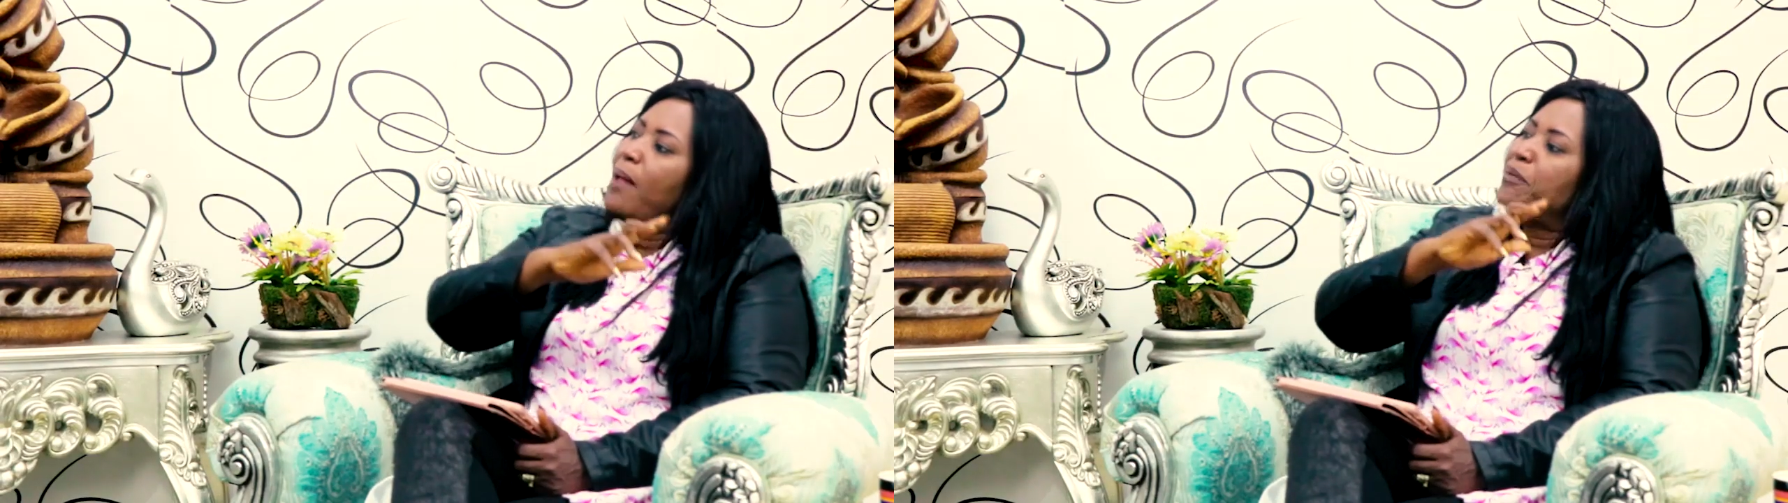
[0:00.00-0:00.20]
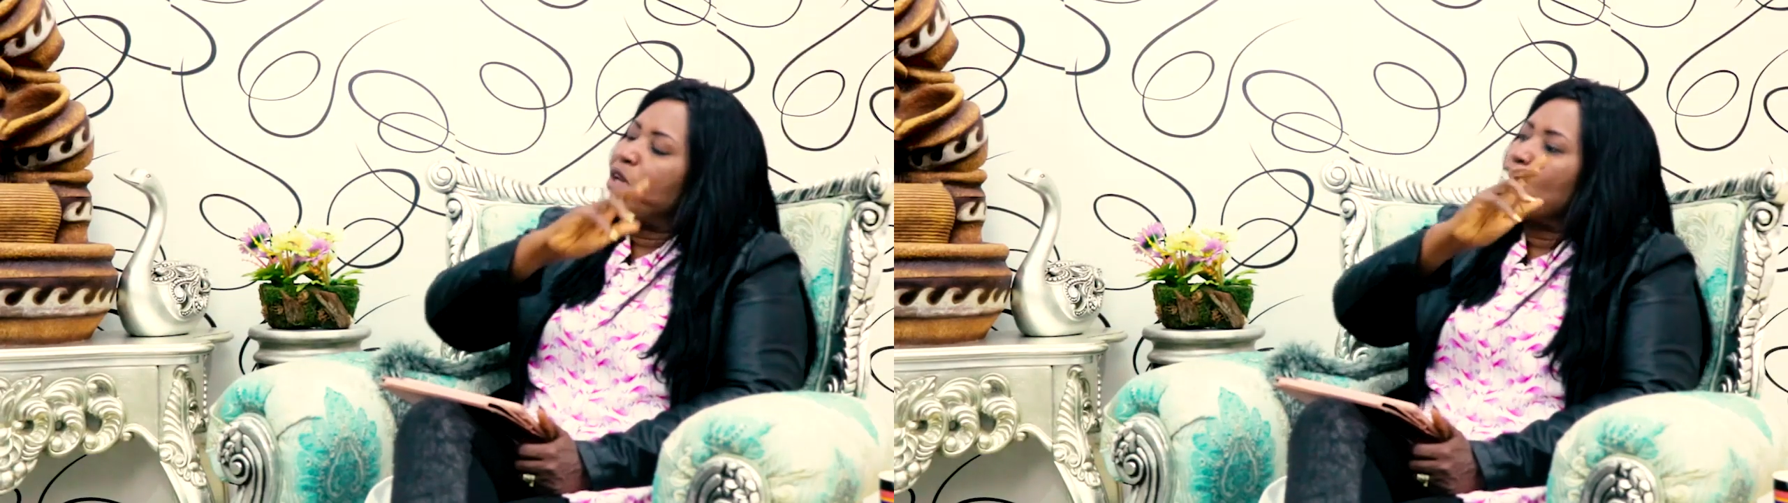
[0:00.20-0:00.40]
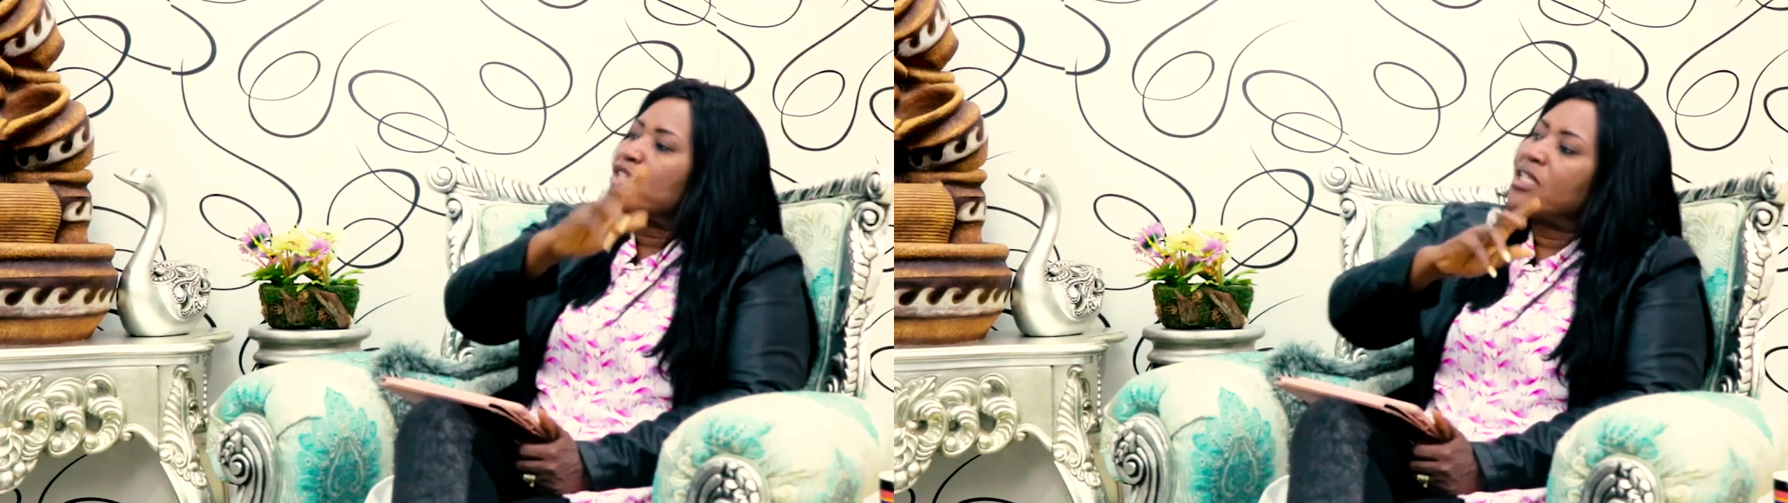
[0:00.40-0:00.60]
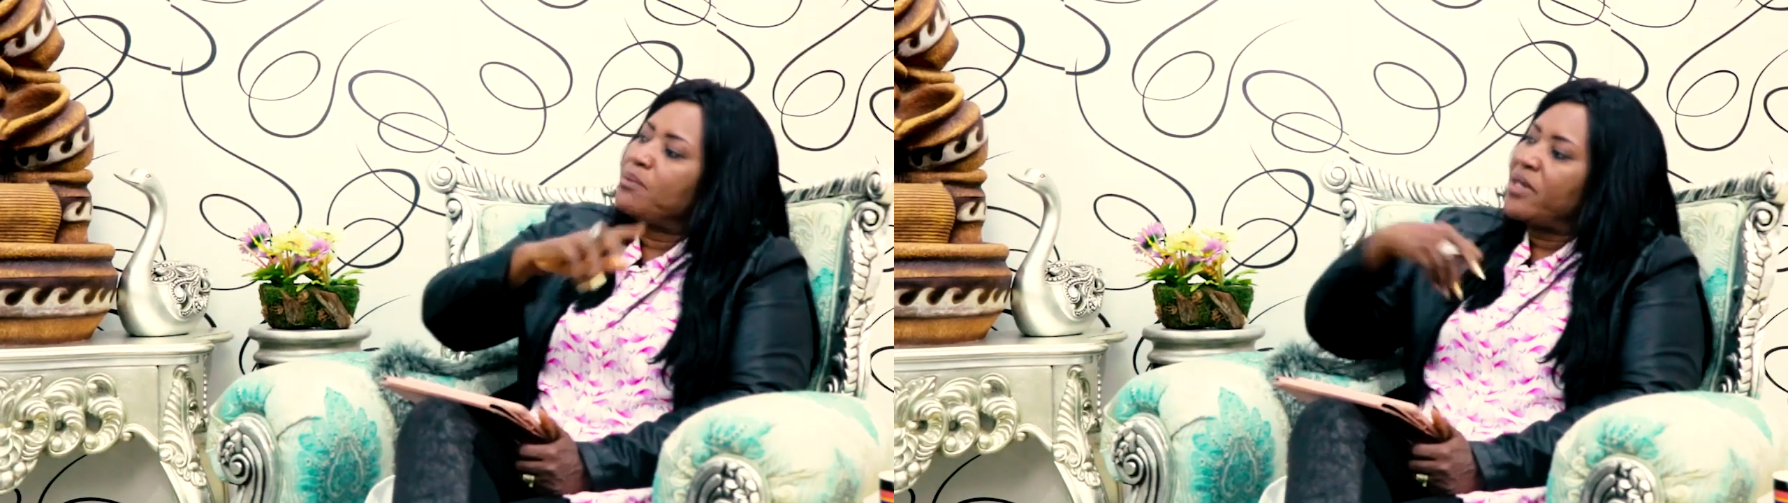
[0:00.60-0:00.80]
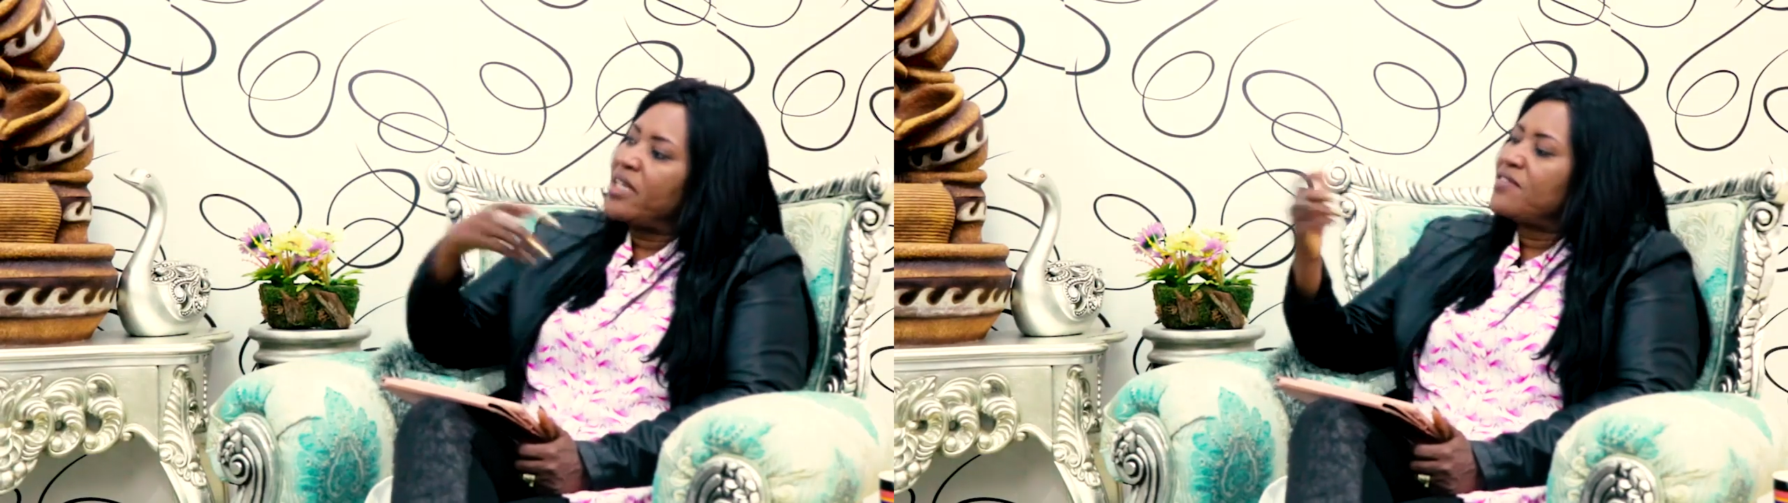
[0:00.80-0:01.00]
because he
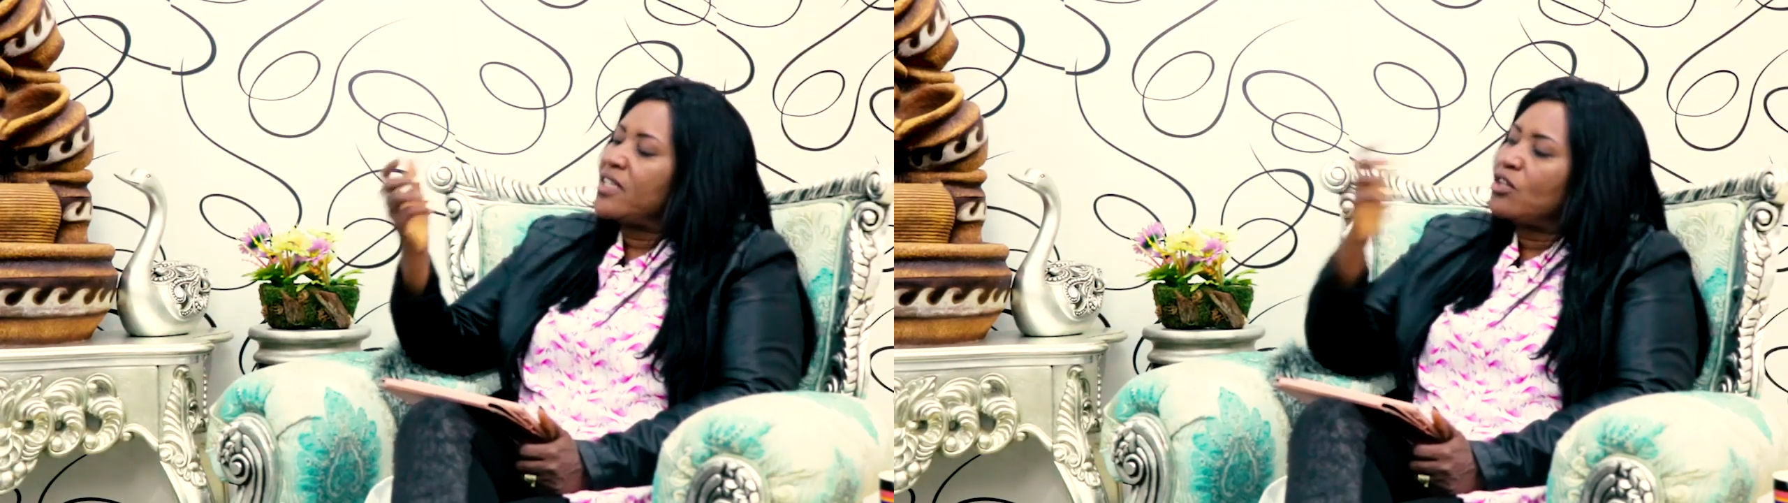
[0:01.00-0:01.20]
believes in